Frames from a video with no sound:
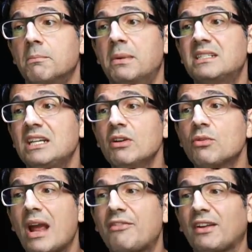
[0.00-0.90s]
But during
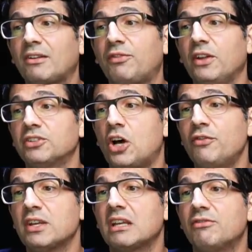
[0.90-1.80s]
the
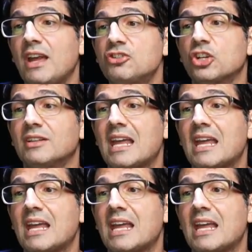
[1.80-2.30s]
Philadelphia Convention